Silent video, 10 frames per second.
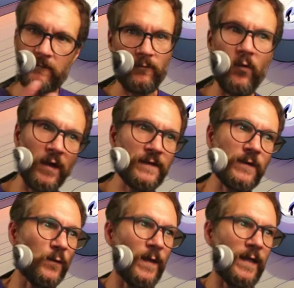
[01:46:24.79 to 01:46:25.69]
once
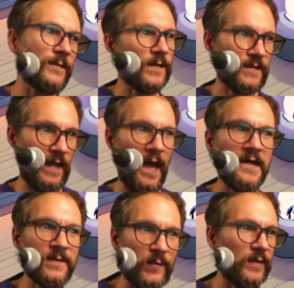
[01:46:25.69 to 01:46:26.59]
you make this
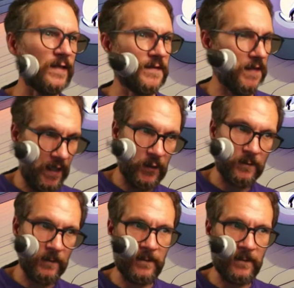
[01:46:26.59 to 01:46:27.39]
aspirated sound,